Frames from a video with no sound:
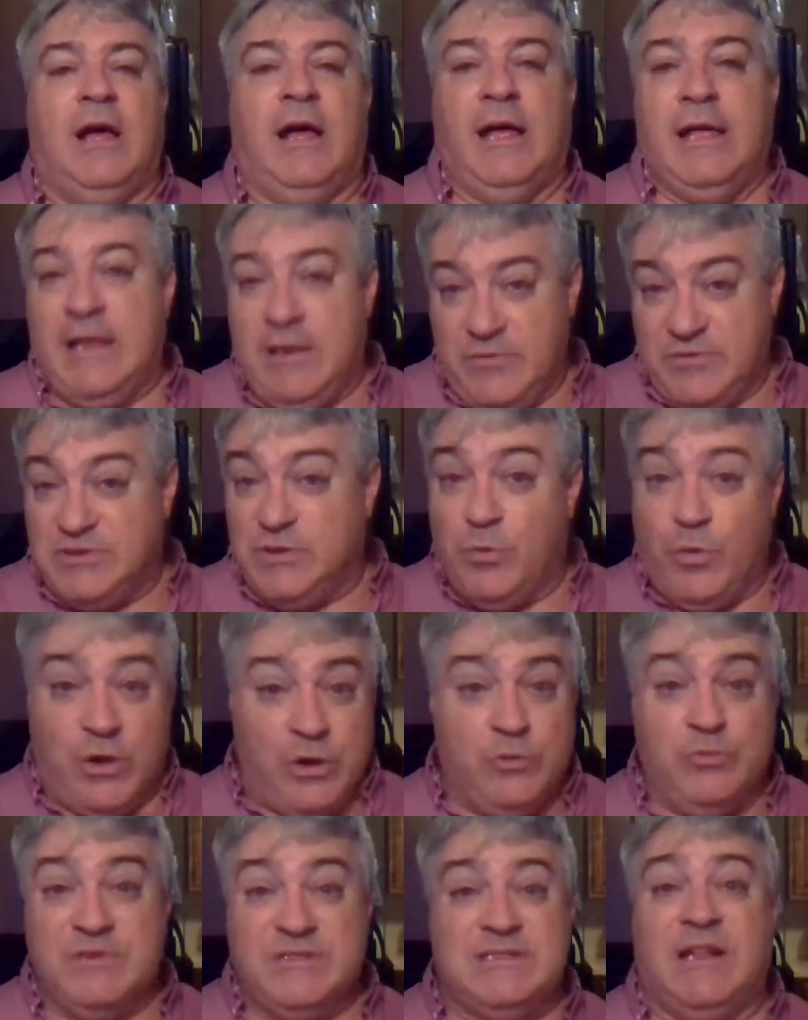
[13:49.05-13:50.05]
He was the one
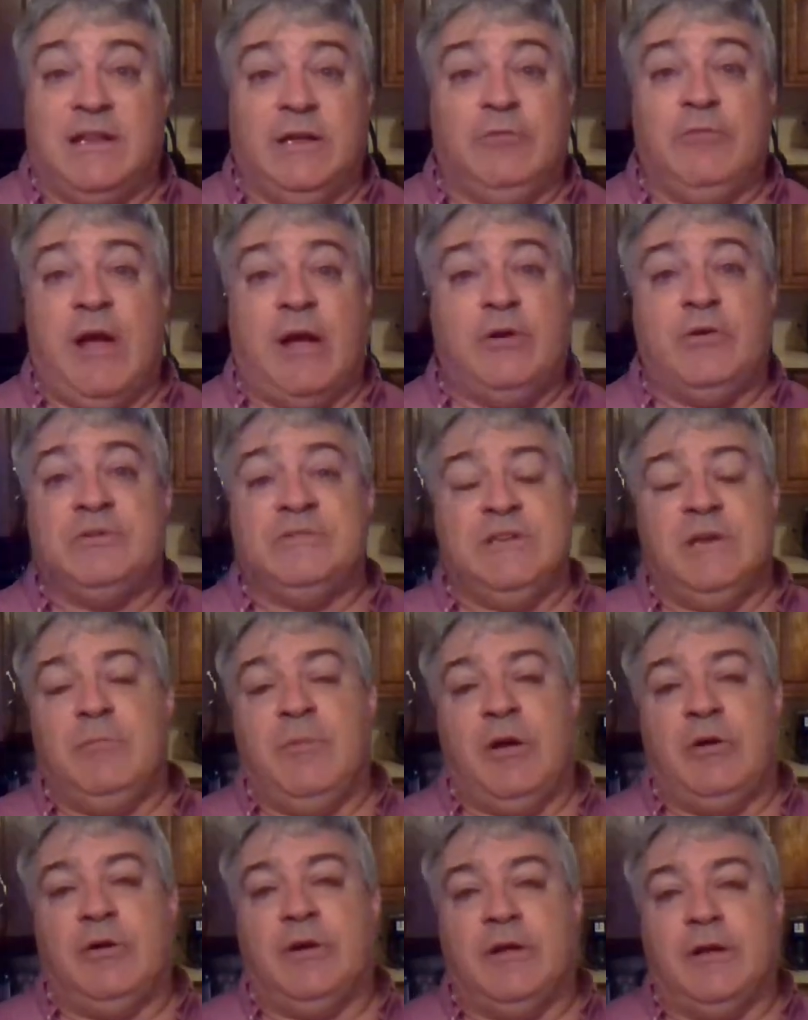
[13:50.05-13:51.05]
who was selling records in
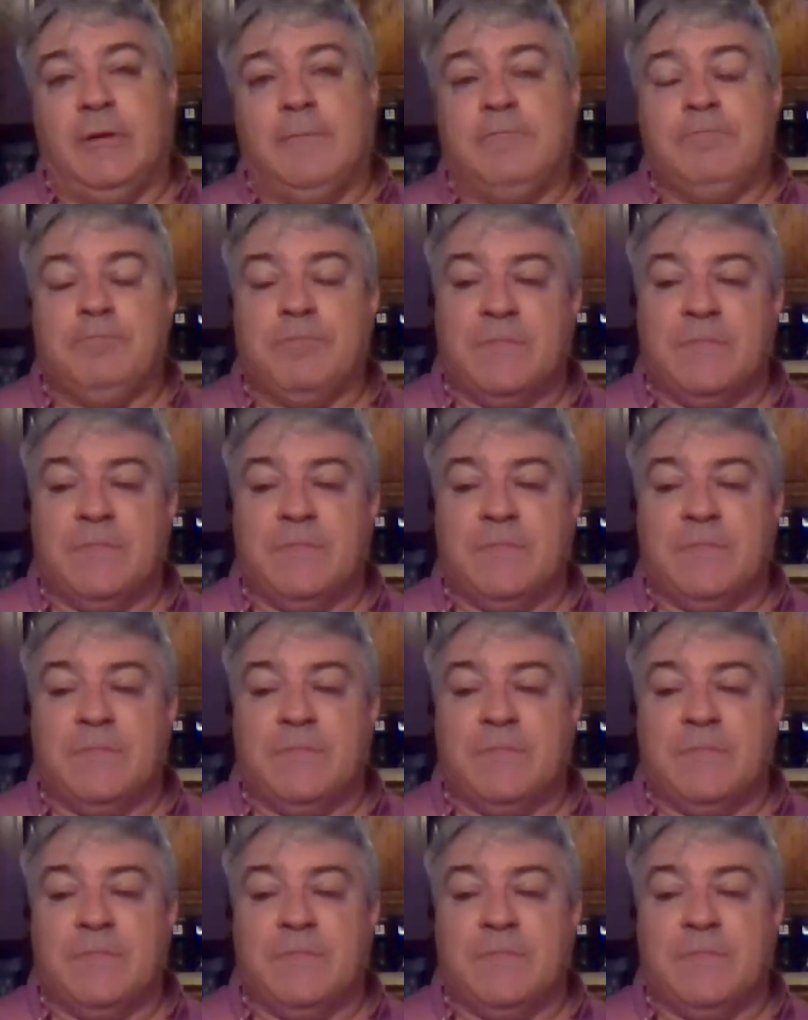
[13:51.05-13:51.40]
America.